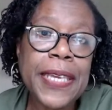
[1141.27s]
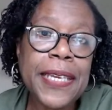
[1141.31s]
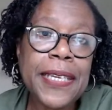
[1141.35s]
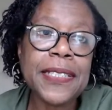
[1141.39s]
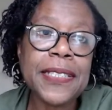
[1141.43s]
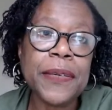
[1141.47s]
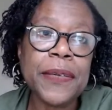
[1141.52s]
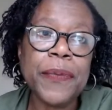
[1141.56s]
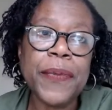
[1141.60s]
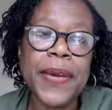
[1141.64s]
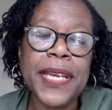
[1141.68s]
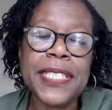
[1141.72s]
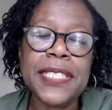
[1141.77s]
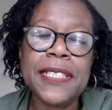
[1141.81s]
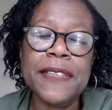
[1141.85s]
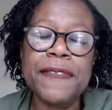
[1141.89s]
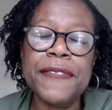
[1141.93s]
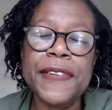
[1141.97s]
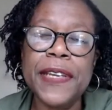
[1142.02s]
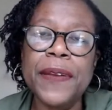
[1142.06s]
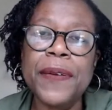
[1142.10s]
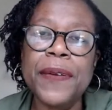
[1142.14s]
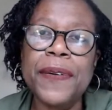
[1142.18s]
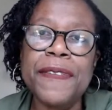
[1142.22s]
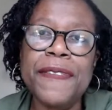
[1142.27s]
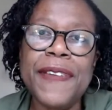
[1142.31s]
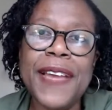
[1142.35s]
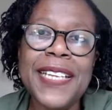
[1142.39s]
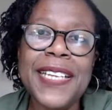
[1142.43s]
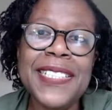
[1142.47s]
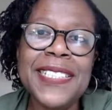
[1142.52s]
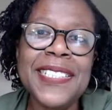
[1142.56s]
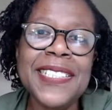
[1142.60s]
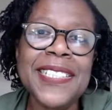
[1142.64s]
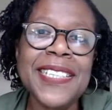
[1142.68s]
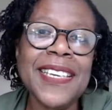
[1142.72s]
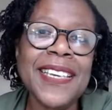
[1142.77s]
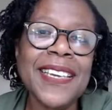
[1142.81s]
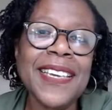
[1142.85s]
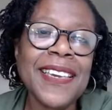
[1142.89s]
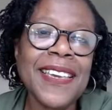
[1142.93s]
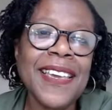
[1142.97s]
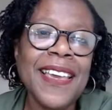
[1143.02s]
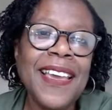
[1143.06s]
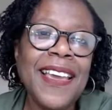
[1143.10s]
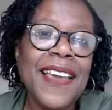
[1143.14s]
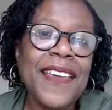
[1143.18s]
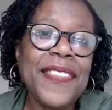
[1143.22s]
in ways that feel authentic,
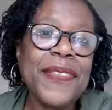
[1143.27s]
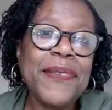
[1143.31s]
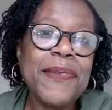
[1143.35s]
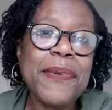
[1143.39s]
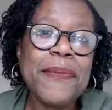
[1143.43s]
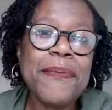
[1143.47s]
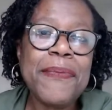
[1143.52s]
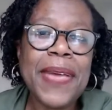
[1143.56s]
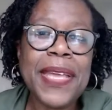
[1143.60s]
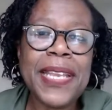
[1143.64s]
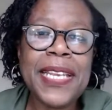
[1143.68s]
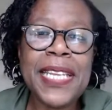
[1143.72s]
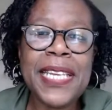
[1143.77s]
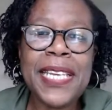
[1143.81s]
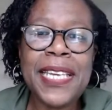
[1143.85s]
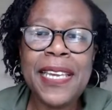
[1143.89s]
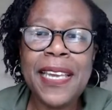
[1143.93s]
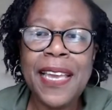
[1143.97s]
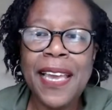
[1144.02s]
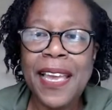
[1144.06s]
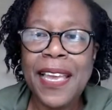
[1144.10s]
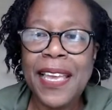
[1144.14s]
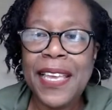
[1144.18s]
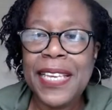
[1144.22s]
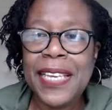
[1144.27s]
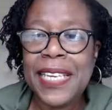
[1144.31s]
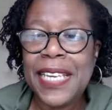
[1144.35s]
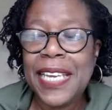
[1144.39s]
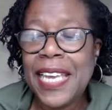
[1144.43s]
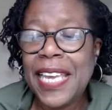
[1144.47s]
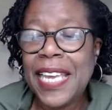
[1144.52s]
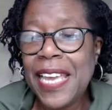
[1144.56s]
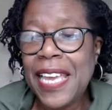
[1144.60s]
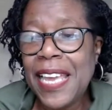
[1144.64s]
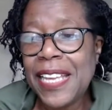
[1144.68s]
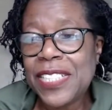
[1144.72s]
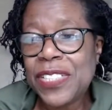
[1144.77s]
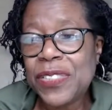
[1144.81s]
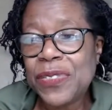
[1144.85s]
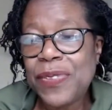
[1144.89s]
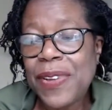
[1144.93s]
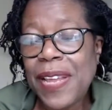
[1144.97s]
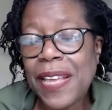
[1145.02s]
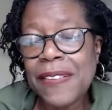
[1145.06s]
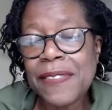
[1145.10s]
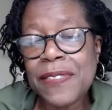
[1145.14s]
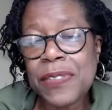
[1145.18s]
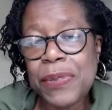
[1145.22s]
there are many
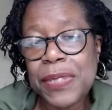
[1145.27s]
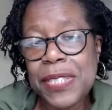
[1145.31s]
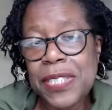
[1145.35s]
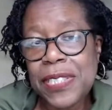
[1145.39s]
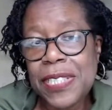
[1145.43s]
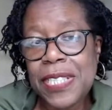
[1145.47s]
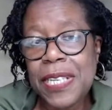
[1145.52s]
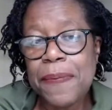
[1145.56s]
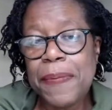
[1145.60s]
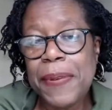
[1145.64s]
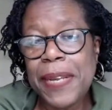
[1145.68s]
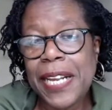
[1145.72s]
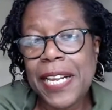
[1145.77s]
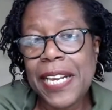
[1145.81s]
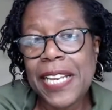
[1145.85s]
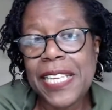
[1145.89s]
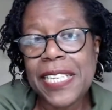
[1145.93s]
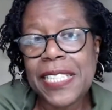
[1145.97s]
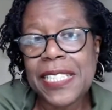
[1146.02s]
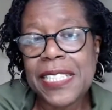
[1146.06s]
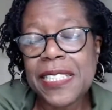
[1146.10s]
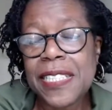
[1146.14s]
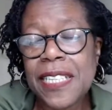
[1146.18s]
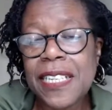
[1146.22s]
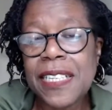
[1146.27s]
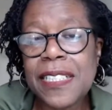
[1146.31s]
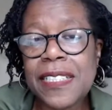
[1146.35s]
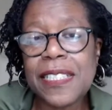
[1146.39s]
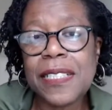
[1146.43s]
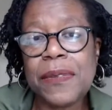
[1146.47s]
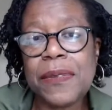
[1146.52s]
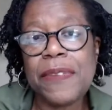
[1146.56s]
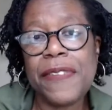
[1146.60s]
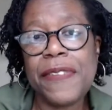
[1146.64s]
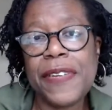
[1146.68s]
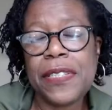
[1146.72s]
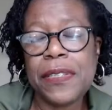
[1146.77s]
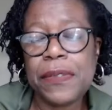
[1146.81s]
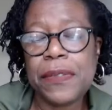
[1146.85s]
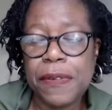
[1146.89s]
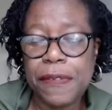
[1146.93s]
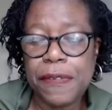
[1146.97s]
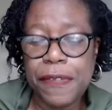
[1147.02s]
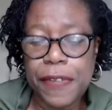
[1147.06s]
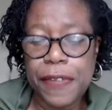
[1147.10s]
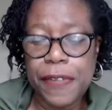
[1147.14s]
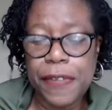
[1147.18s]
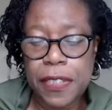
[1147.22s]
strengths which are typically asserted with
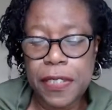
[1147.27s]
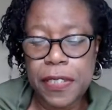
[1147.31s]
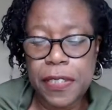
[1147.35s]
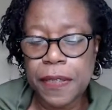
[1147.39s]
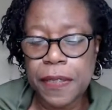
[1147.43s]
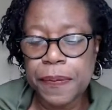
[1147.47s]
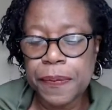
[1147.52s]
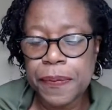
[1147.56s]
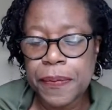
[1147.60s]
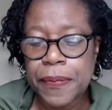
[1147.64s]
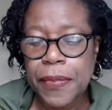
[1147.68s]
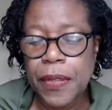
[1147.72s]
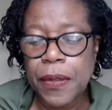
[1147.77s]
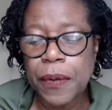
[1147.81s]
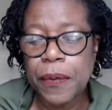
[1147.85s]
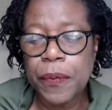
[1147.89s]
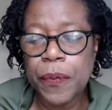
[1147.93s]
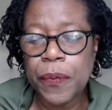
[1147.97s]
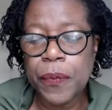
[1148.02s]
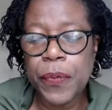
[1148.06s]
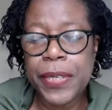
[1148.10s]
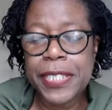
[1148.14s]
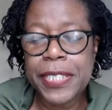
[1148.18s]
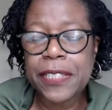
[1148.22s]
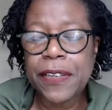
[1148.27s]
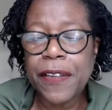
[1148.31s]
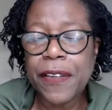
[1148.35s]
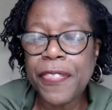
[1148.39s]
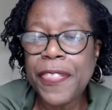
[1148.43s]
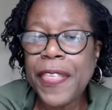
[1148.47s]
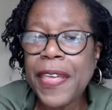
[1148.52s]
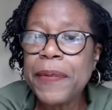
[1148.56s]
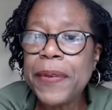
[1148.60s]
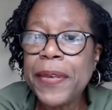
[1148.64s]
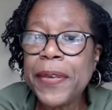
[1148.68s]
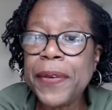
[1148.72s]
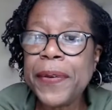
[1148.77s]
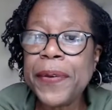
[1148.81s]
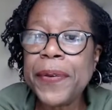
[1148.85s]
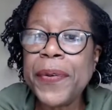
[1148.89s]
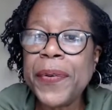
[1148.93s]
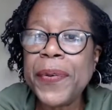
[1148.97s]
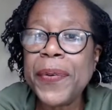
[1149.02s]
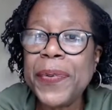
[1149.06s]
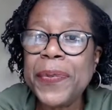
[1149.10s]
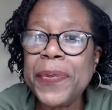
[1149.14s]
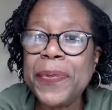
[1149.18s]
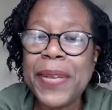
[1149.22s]
introversion, which are very
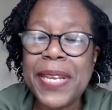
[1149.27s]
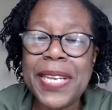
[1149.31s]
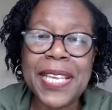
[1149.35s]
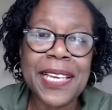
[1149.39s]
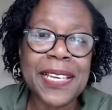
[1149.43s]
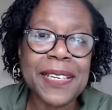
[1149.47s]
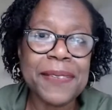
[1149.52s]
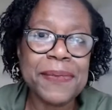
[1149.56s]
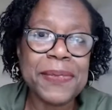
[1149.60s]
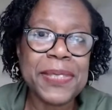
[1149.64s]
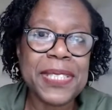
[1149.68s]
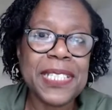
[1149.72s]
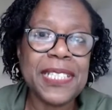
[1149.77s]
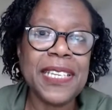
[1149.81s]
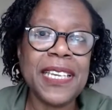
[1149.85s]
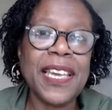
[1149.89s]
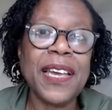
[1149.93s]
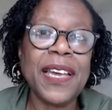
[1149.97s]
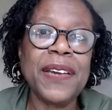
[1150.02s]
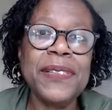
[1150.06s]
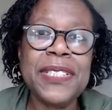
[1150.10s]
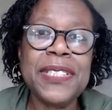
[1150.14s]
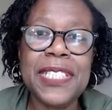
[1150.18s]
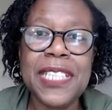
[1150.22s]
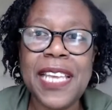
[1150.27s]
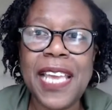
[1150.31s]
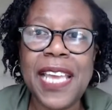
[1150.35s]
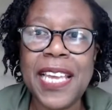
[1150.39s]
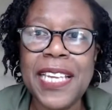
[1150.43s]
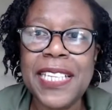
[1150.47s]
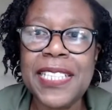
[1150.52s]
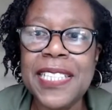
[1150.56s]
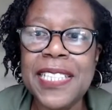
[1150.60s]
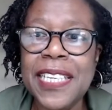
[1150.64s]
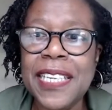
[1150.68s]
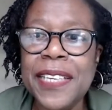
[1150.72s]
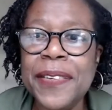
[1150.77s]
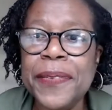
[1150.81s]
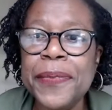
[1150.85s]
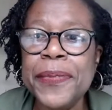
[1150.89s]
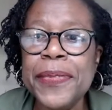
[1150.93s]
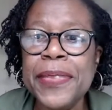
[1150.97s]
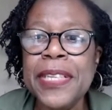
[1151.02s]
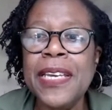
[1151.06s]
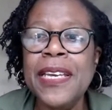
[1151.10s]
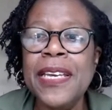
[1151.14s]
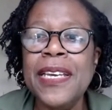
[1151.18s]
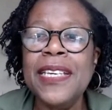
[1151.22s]
good when it comes to negotiating.
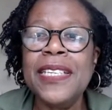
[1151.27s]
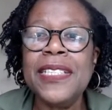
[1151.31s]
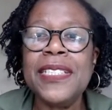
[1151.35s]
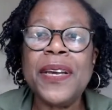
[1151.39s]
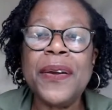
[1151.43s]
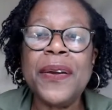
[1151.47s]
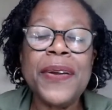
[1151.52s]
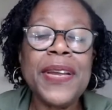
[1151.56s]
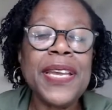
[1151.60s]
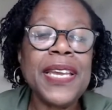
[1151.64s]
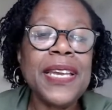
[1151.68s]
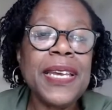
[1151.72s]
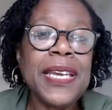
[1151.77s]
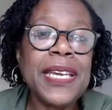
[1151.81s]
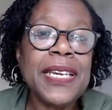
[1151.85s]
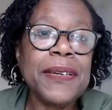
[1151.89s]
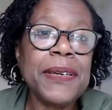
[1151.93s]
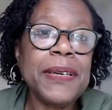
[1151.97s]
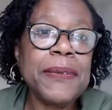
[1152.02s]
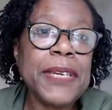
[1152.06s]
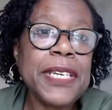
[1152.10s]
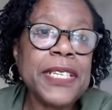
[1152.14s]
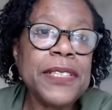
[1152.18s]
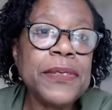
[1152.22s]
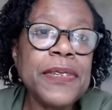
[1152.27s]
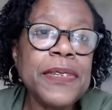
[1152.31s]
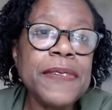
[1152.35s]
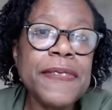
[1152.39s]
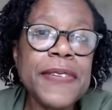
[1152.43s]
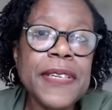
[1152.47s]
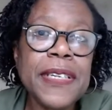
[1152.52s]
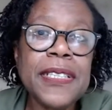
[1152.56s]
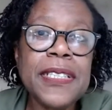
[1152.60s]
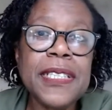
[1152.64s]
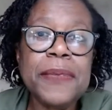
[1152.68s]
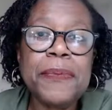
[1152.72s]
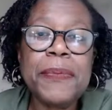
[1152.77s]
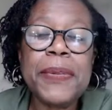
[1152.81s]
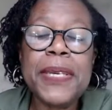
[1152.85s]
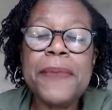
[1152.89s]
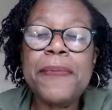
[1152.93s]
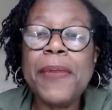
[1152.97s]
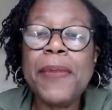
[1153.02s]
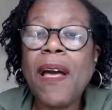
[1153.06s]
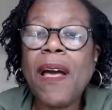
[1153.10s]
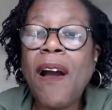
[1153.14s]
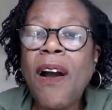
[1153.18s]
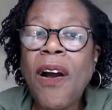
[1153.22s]
So introverted
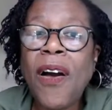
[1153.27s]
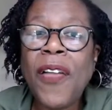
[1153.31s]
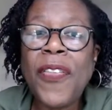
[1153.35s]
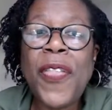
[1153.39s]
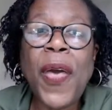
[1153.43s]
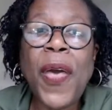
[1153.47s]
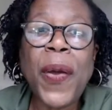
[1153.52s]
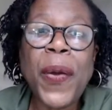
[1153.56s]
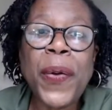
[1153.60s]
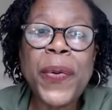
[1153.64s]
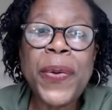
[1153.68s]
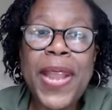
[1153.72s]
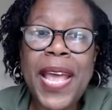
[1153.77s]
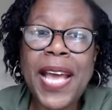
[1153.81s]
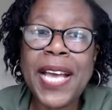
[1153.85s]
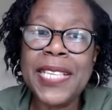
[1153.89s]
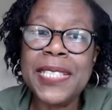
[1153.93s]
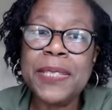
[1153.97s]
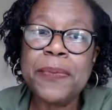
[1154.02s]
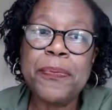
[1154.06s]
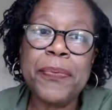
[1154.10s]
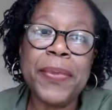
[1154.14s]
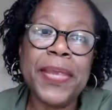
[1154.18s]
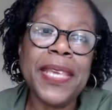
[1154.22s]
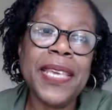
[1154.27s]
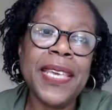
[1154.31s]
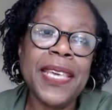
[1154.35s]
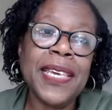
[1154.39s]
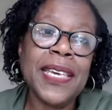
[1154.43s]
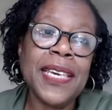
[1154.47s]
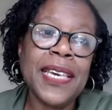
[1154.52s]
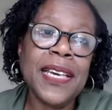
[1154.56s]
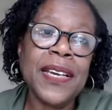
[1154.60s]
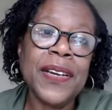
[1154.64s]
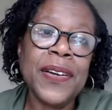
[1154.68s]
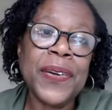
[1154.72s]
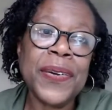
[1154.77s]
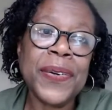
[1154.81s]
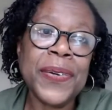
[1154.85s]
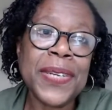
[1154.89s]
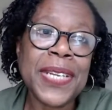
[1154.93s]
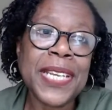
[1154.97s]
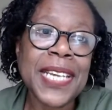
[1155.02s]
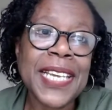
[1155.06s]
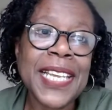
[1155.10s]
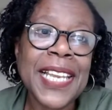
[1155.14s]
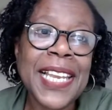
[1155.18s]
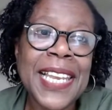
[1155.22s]
people are known as being good
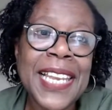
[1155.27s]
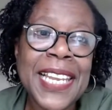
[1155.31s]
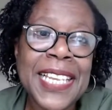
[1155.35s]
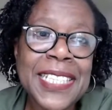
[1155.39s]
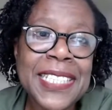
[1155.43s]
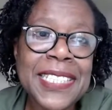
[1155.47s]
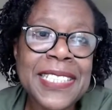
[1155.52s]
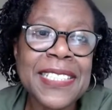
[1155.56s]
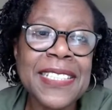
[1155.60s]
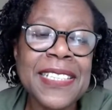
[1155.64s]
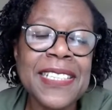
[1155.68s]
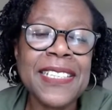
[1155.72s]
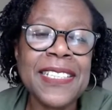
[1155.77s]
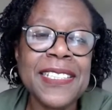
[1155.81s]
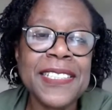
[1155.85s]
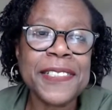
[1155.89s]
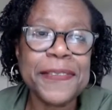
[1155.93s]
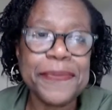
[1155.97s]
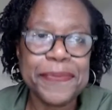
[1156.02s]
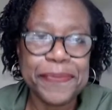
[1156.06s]
listeners.